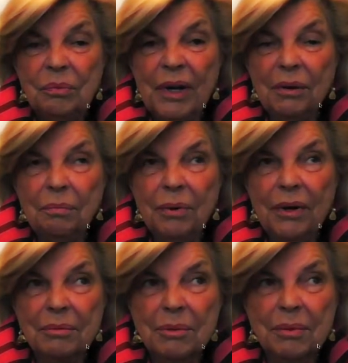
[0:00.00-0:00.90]
Well,
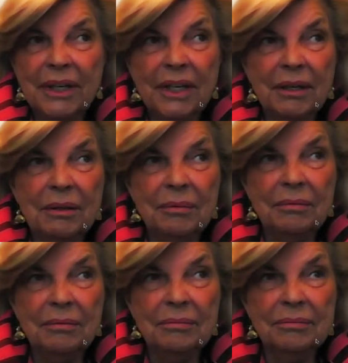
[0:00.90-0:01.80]
probably
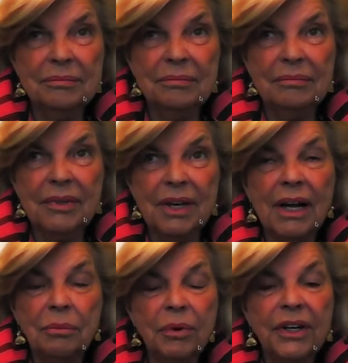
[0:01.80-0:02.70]

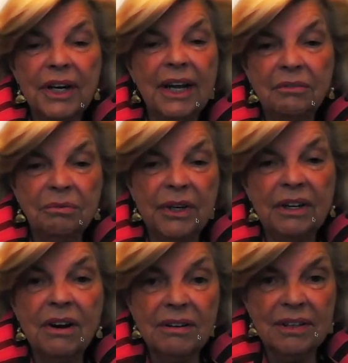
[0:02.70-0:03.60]
I would have,
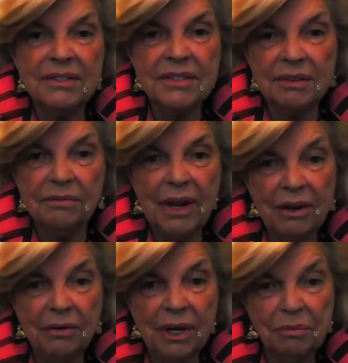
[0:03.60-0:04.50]
regardless of
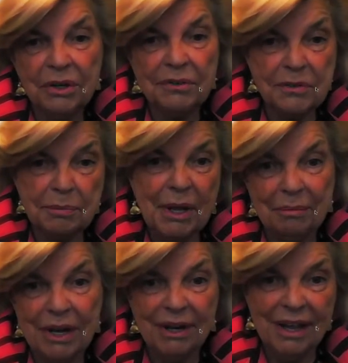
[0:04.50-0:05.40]
how I would have
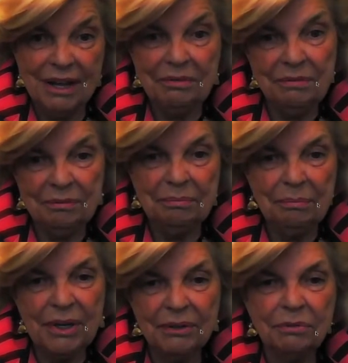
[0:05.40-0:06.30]
spent my life.
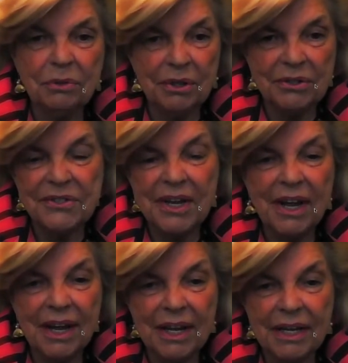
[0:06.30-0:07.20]
But of course,
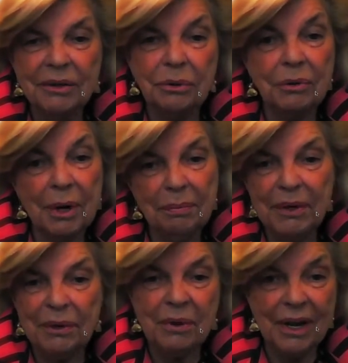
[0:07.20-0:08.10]
I grew up
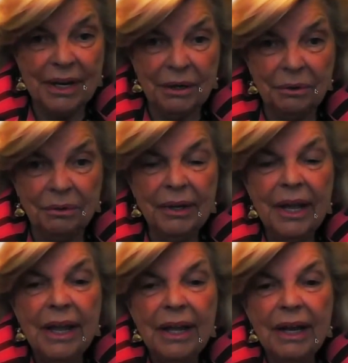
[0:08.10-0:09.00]
in Ohio
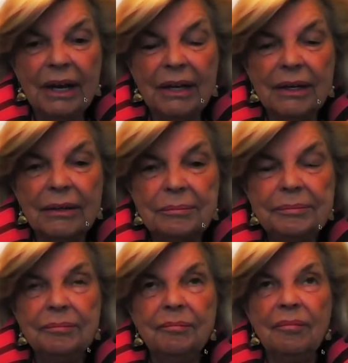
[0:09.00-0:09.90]
on
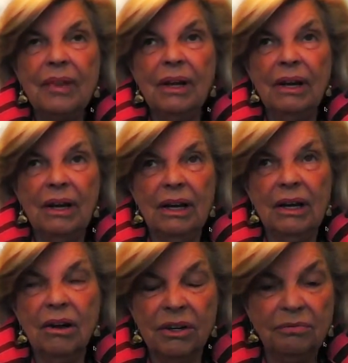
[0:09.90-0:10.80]

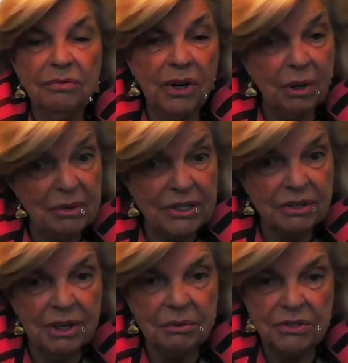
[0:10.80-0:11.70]
a farm
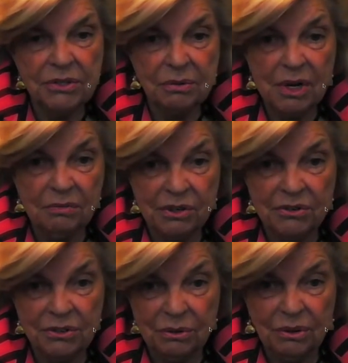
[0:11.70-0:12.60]
until I was 12
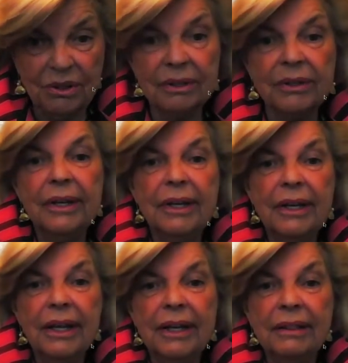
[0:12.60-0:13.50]
years old.
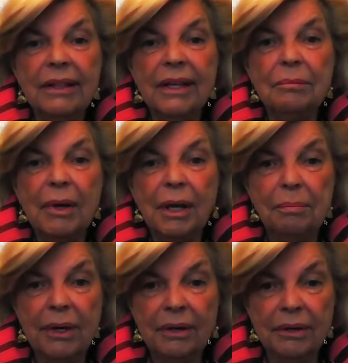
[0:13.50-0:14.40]
And then my
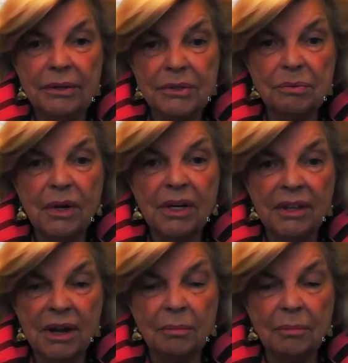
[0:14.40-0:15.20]
parents wanted the